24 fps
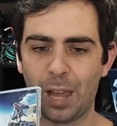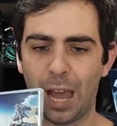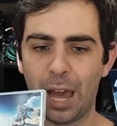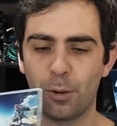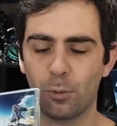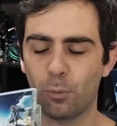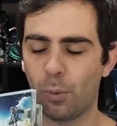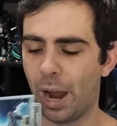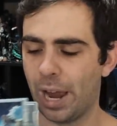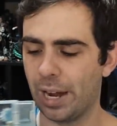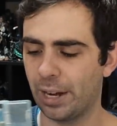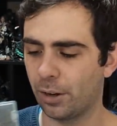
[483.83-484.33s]

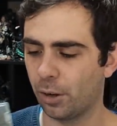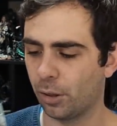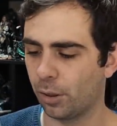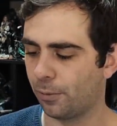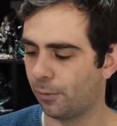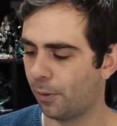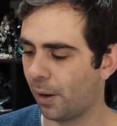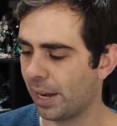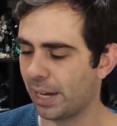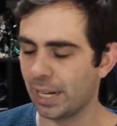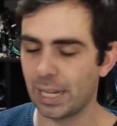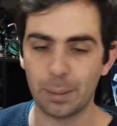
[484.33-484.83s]
on
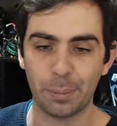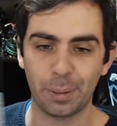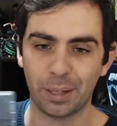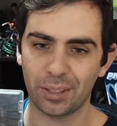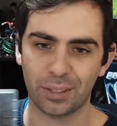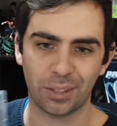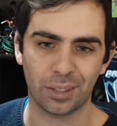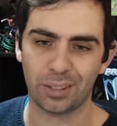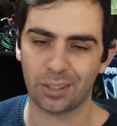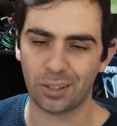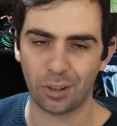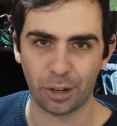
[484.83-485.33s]
the front here
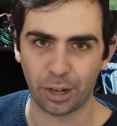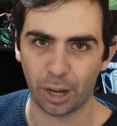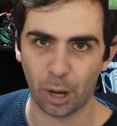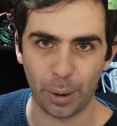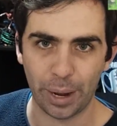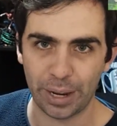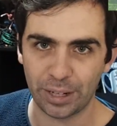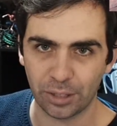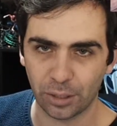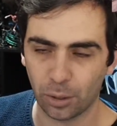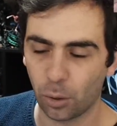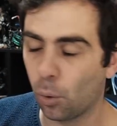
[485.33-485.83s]
because it's got to
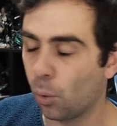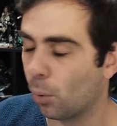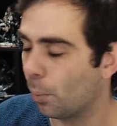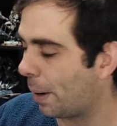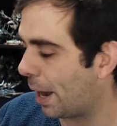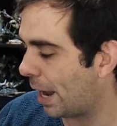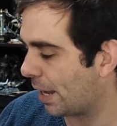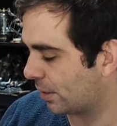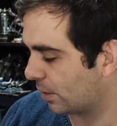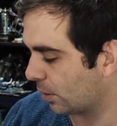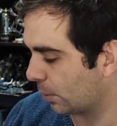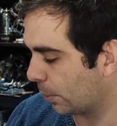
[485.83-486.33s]
go out to all
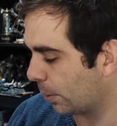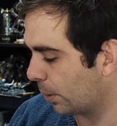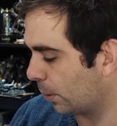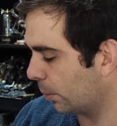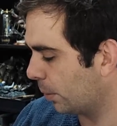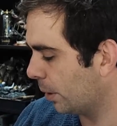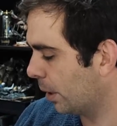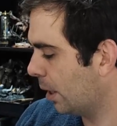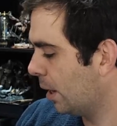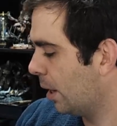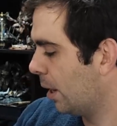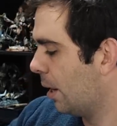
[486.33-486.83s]
parts of the
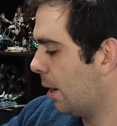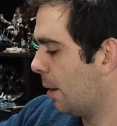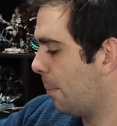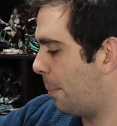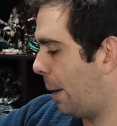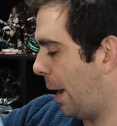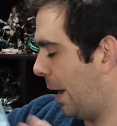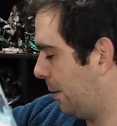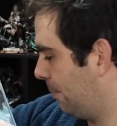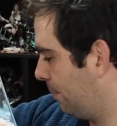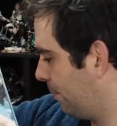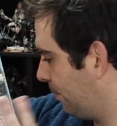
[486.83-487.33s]
world.
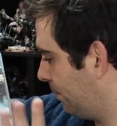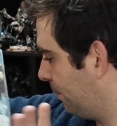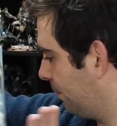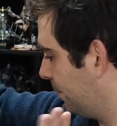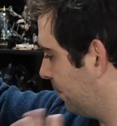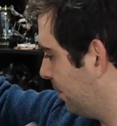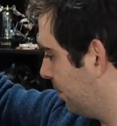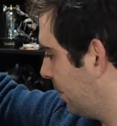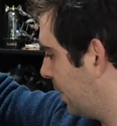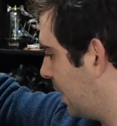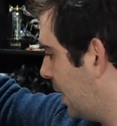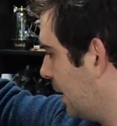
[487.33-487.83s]
But
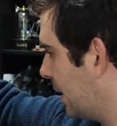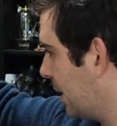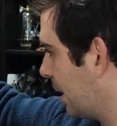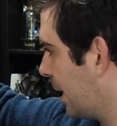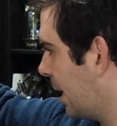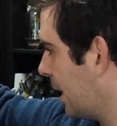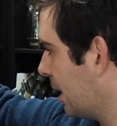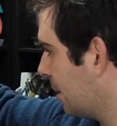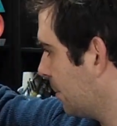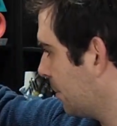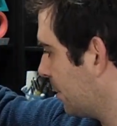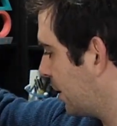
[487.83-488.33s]
Tears of the
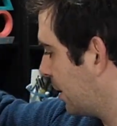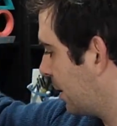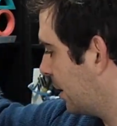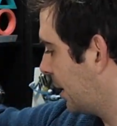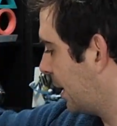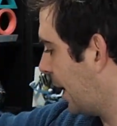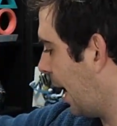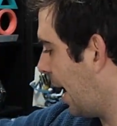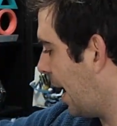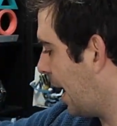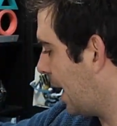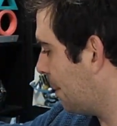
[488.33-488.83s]
Kingdom's
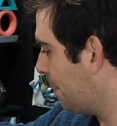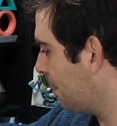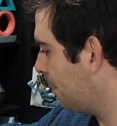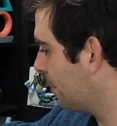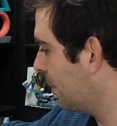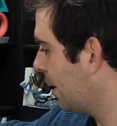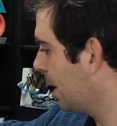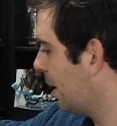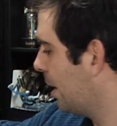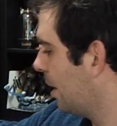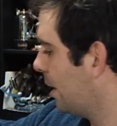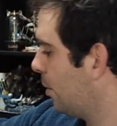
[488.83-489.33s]

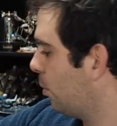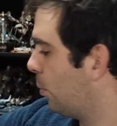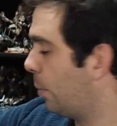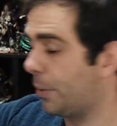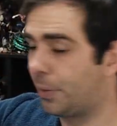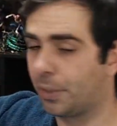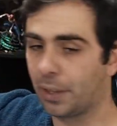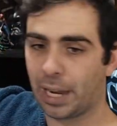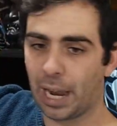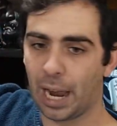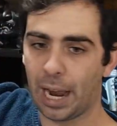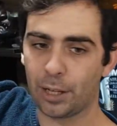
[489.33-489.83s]
game
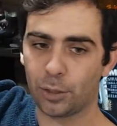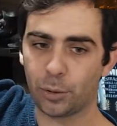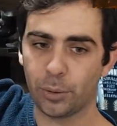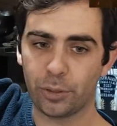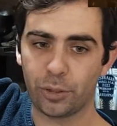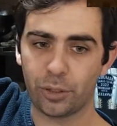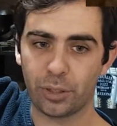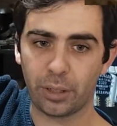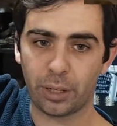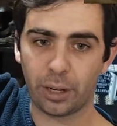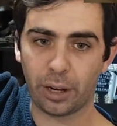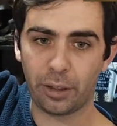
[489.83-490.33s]
with the
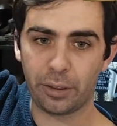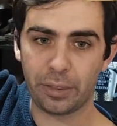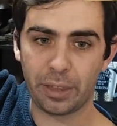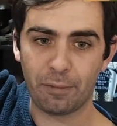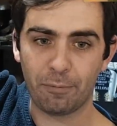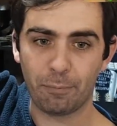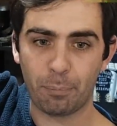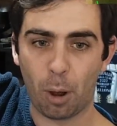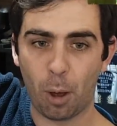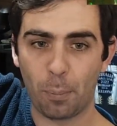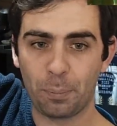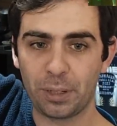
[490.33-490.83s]
cartridge that I
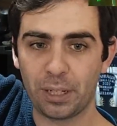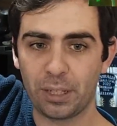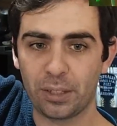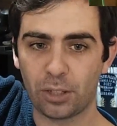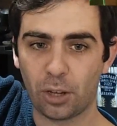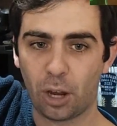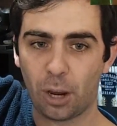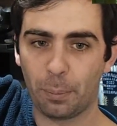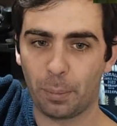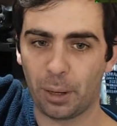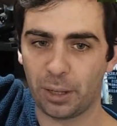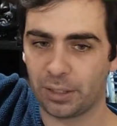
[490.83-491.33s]
then popped
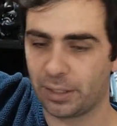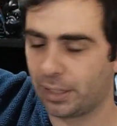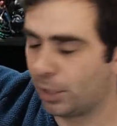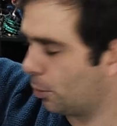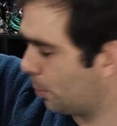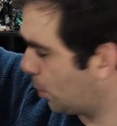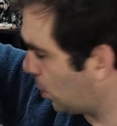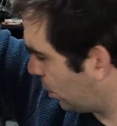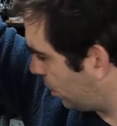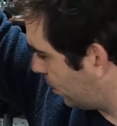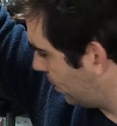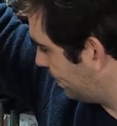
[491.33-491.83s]
inside my
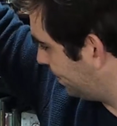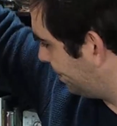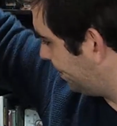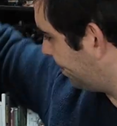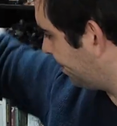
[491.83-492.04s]
steelbook.